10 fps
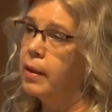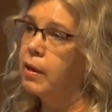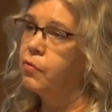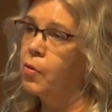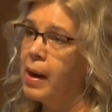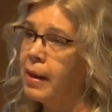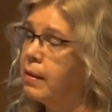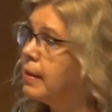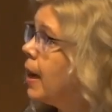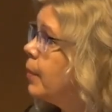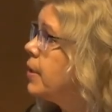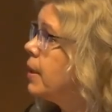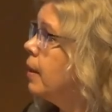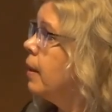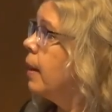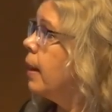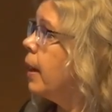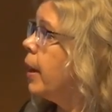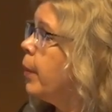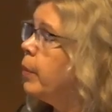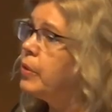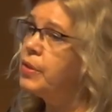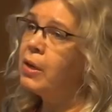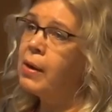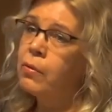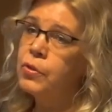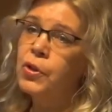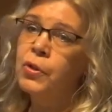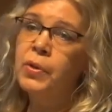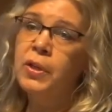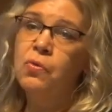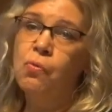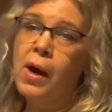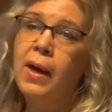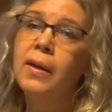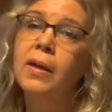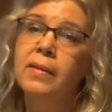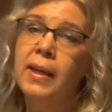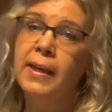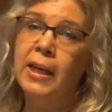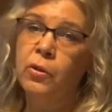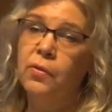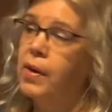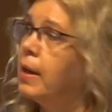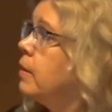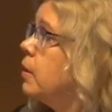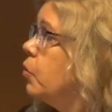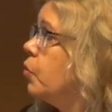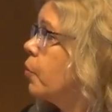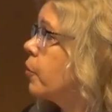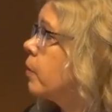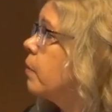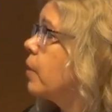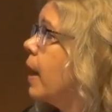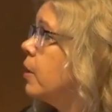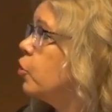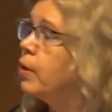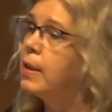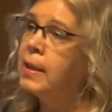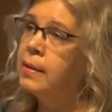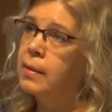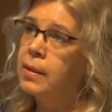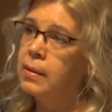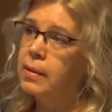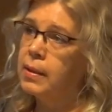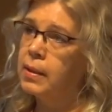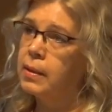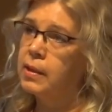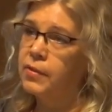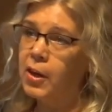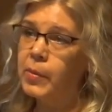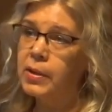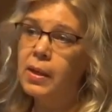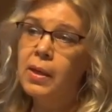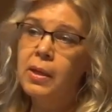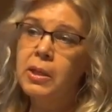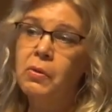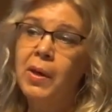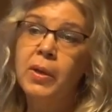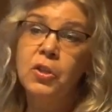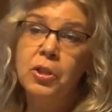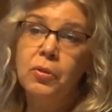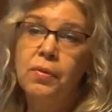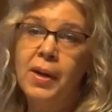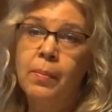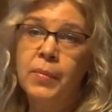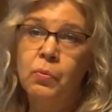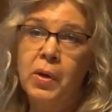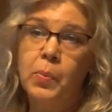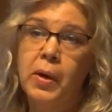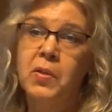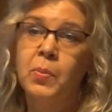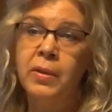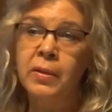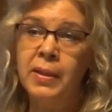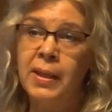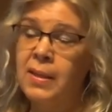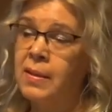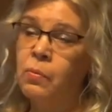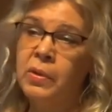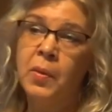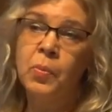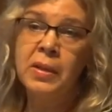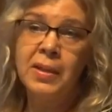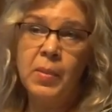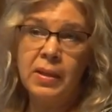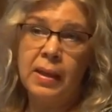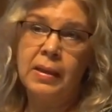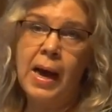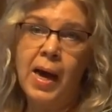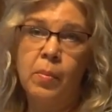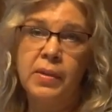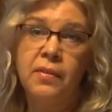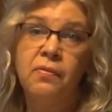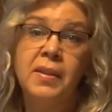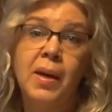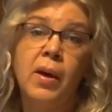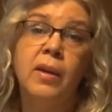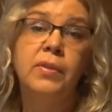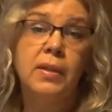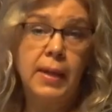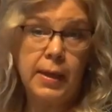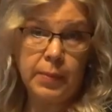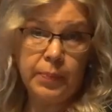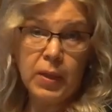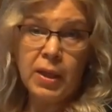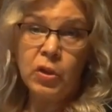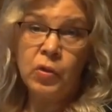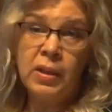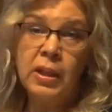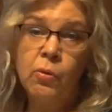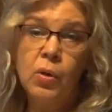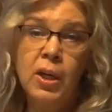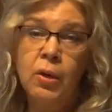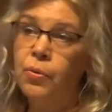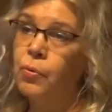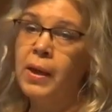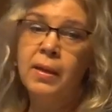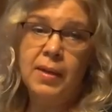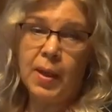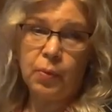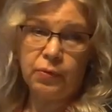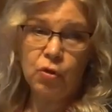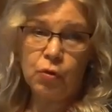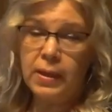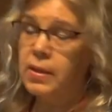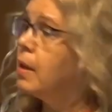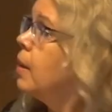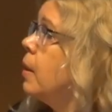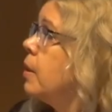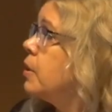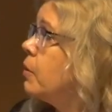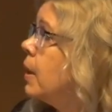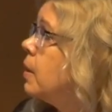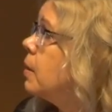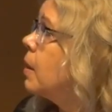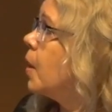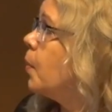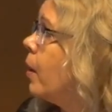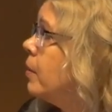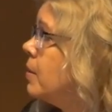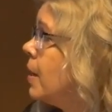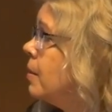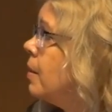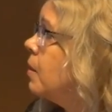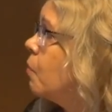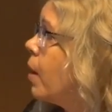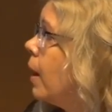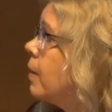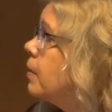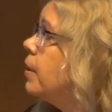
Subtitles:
from other labs. So I was curious why they cannot find the tumor of hydra in the environment. So I mentioned to them that one possibility is that when they bring them in the lab, they feed them every day, so they don't go through any type of stress. So I hypothesized that in the wild,